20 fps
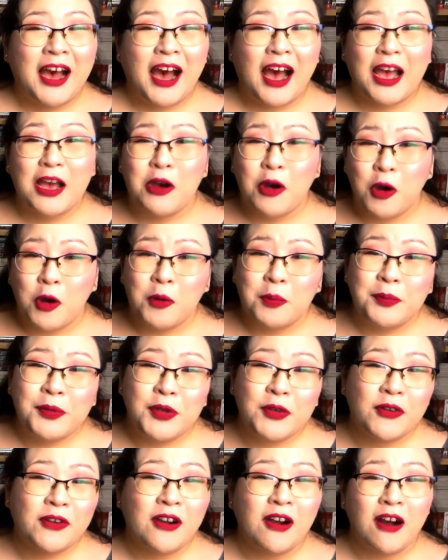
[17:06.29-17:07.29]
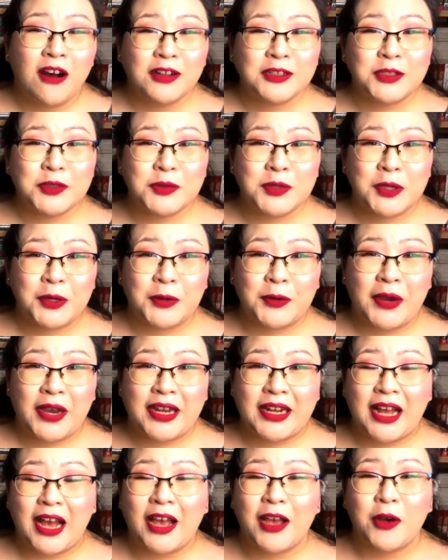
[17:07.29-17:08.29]
I hope you are all doing
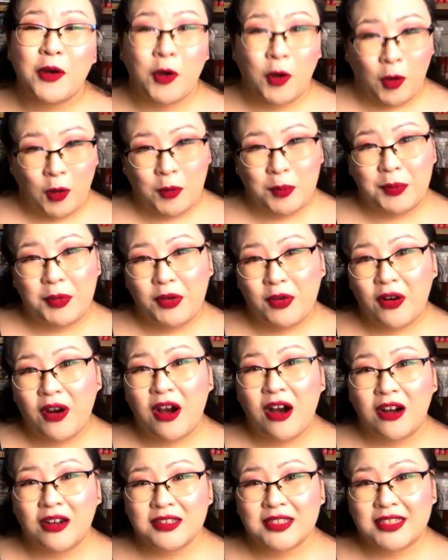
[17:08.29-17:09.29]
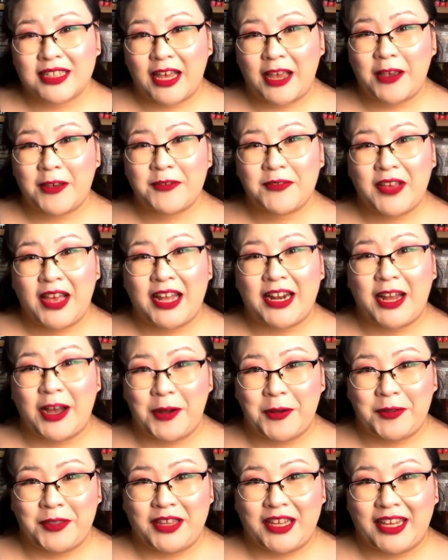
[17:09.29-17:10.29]
great. I hope you're all safe and
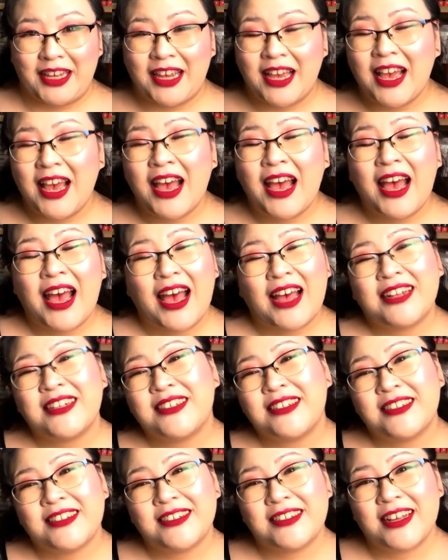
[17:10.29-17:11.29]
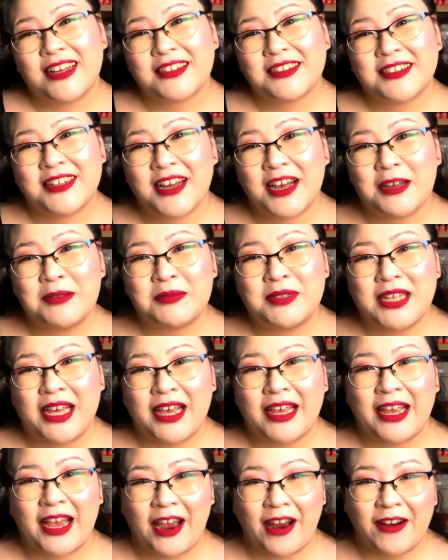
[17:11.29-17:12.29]
healthy. And until next time,
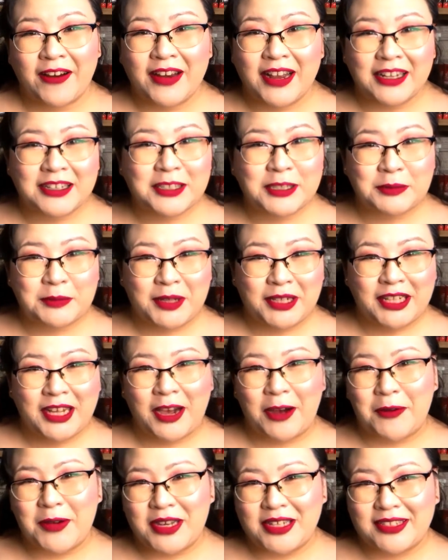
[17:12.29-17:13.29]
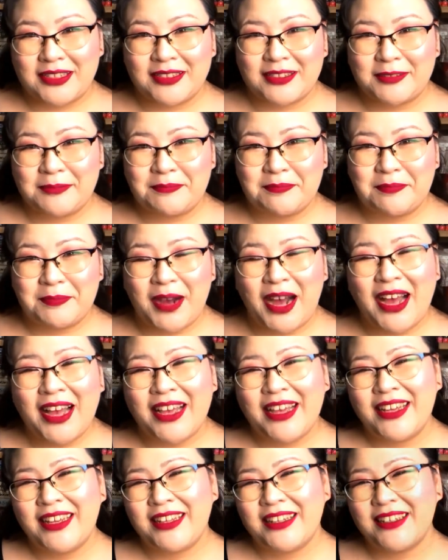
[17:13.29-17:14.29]
take care and smile always. Bye.